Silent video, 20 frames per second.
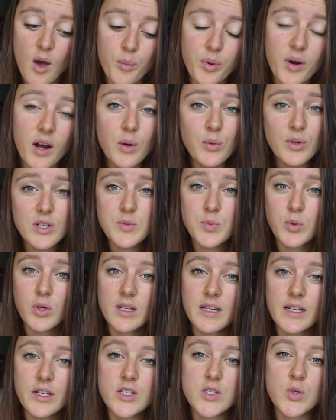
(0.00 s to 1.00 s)
But I want to
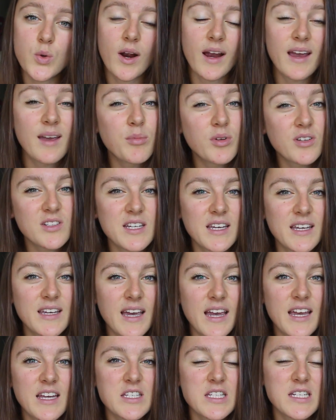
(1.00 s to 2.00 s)
support leaders who are able to
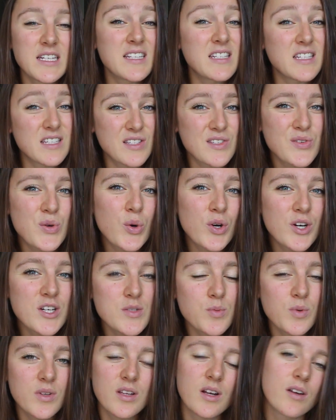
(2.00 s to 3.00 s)
engage in a
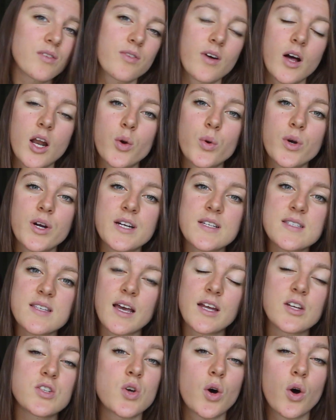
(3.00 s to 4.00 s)
discourse with their followers
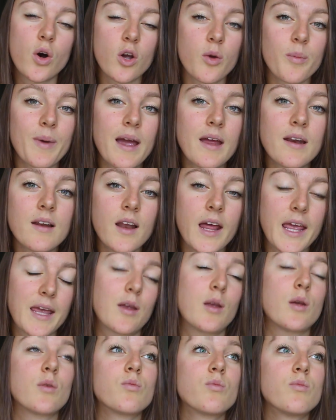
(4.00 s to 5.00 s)
and talk about like
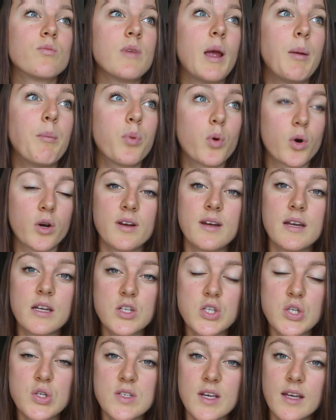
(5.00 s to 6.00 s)
important
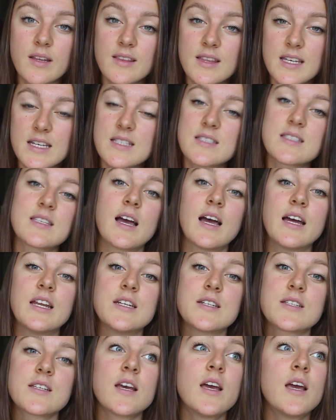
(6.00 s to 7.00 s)
issues like this and